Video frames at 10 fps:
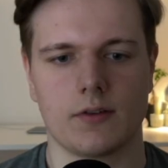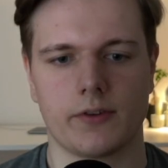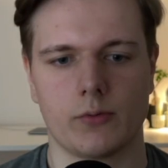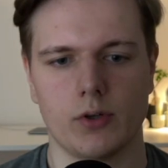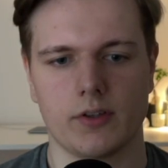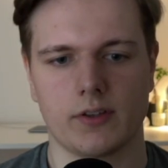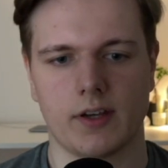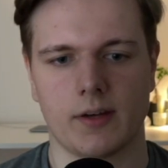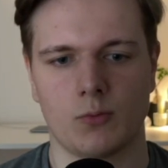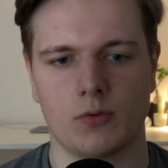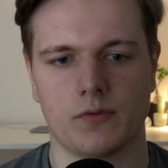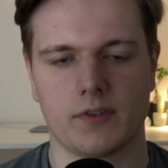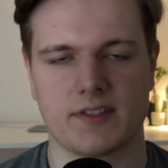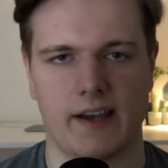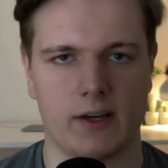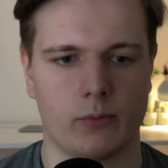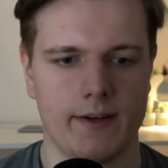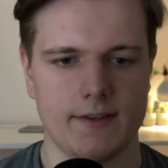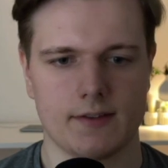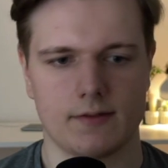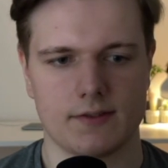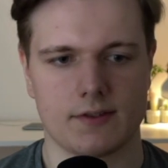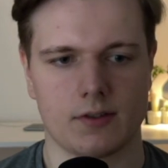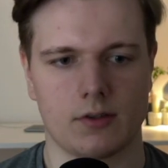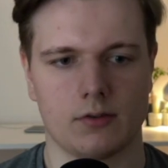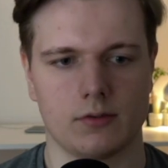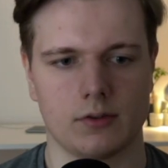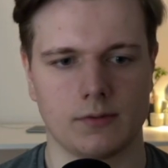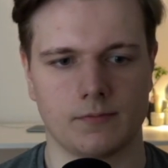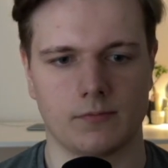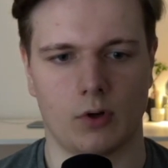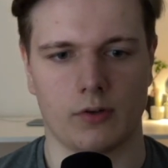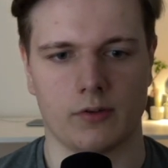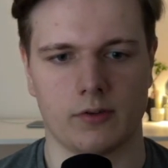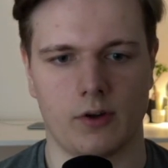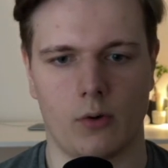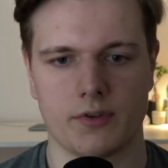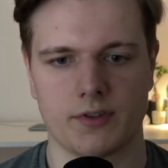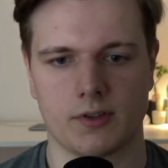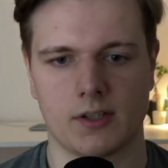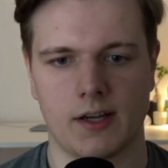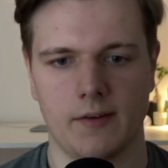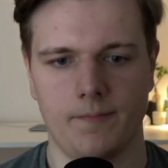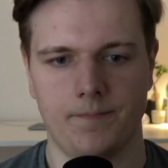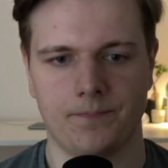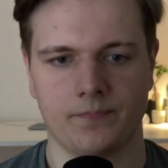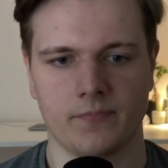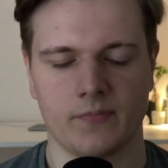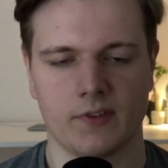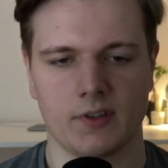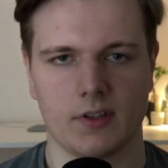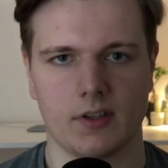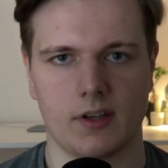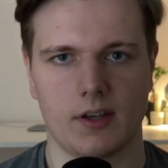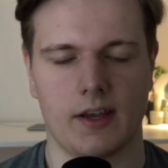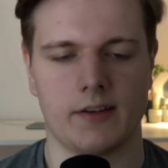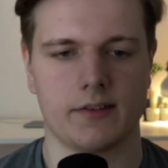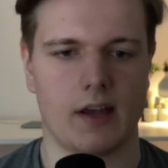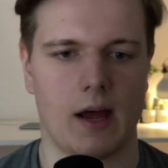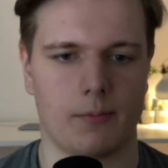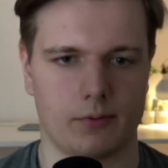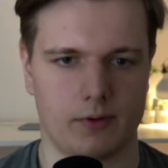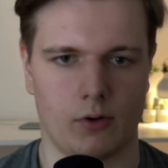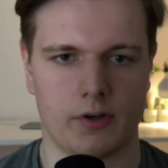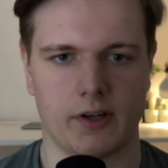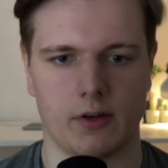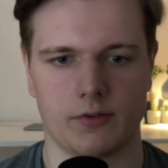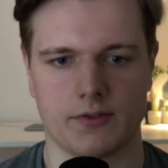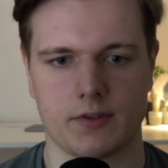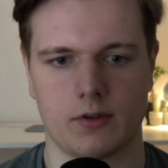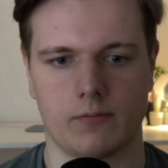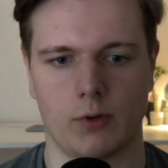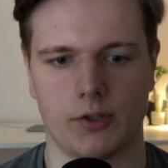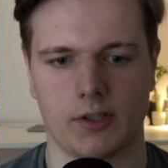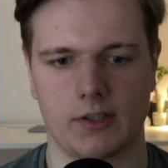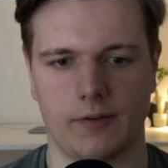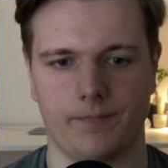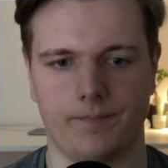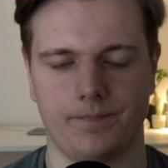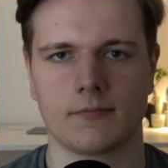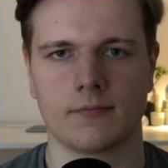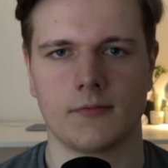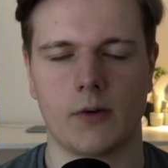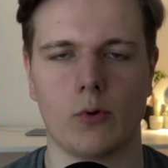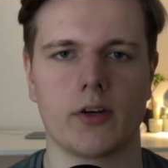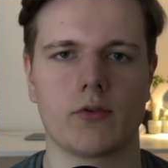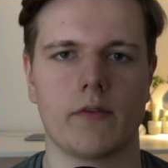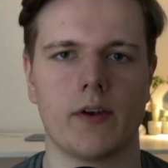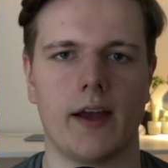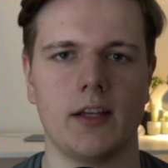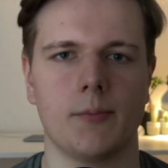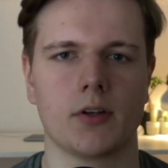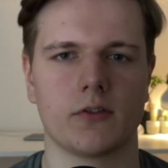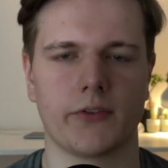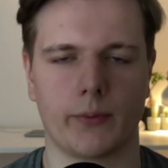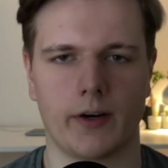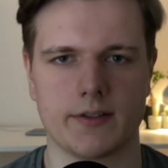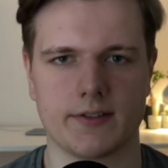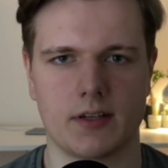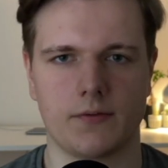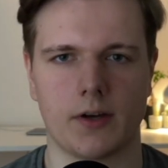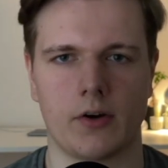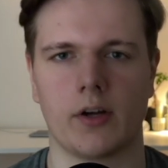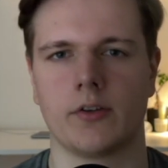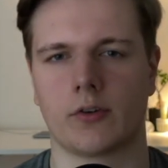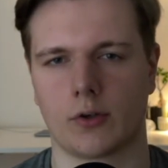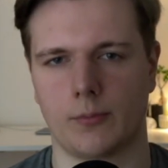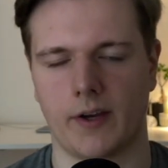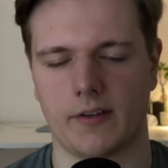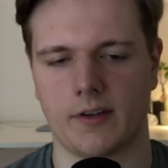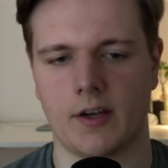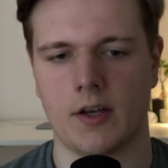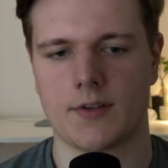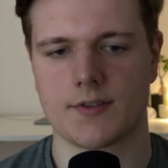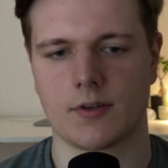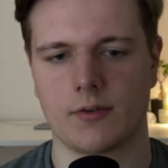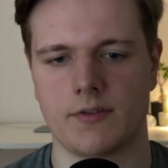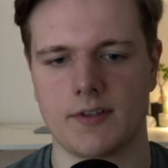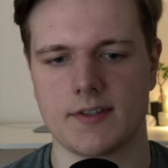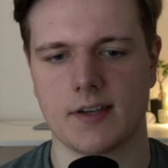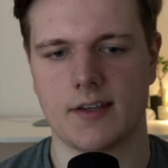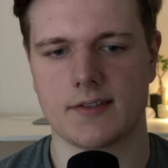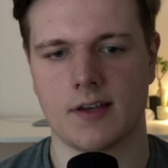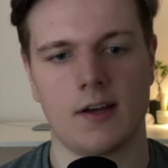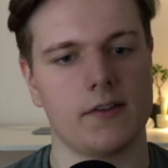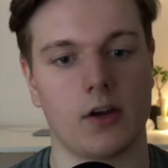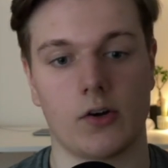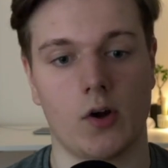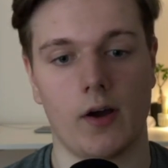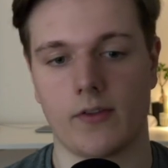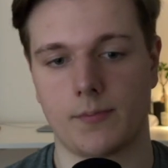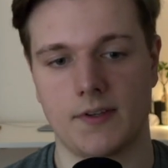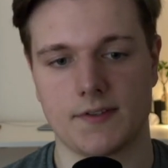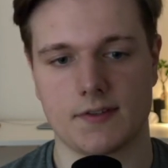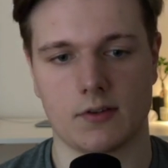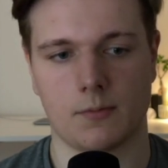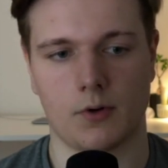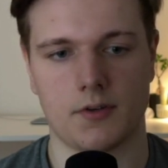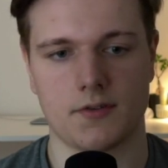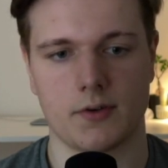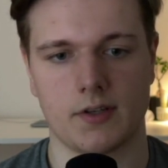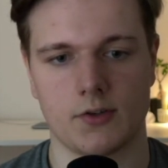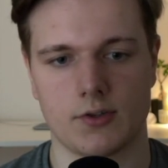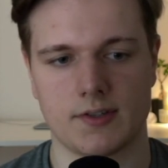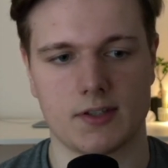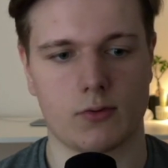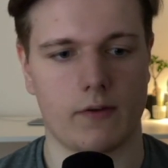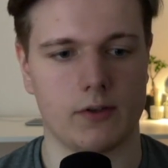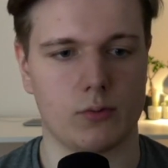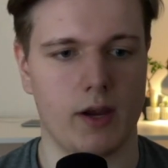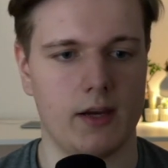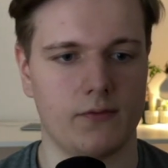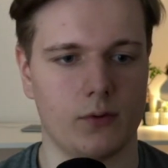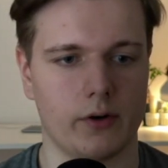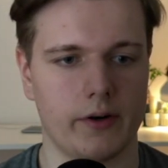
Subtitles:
the rook can move sideways, so on the horizontal line, and up or down, so vertically. A rook can travel any amount of squares if they are unoccupied. So in this case, there are no other pieces on the board, so he can just travel to a4,